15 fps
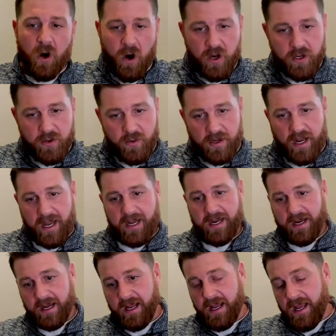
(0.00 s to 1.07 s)
Are you
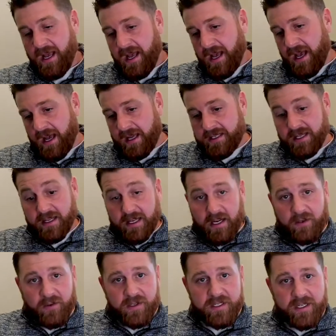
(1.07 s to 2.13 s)
getting to the
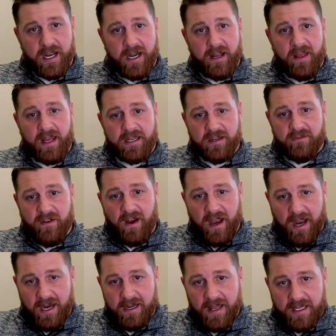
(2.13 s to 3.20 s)
other side of that
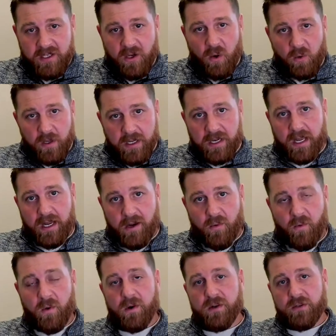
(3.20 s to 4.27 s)
divide that's only
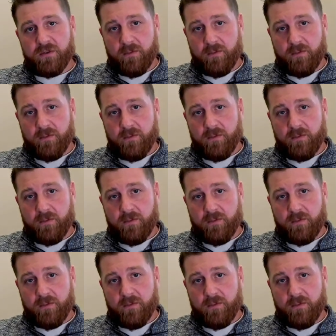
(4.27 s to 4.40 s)
getting worse?